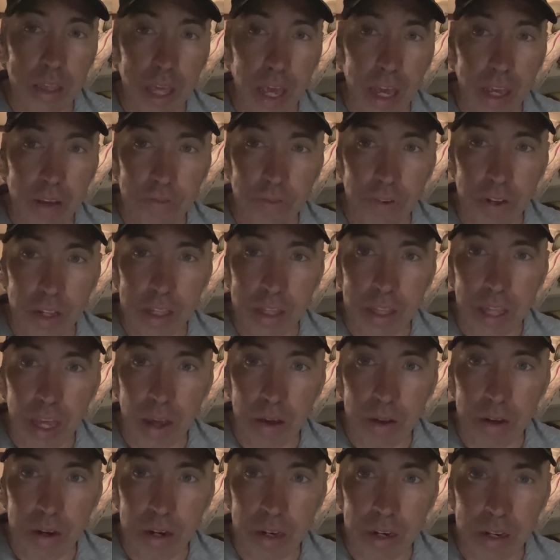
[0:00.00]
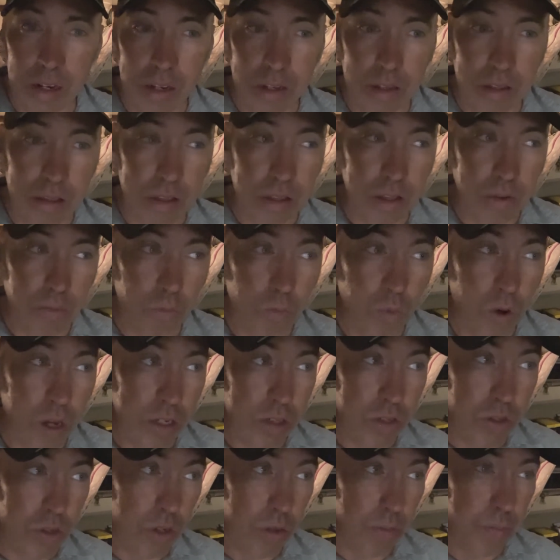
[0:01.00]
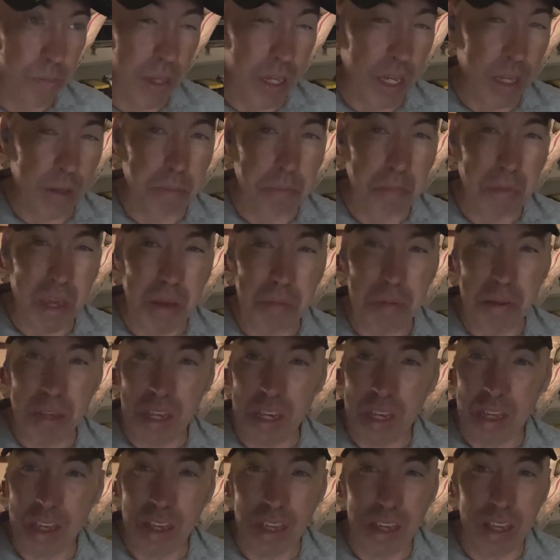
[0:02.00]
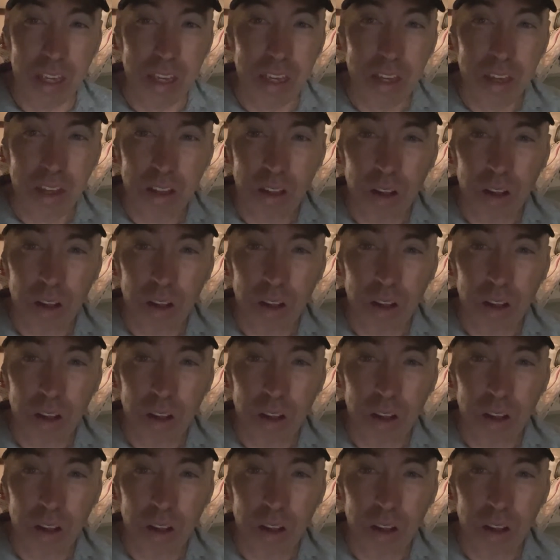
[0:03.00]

Thankfully, what took me maybe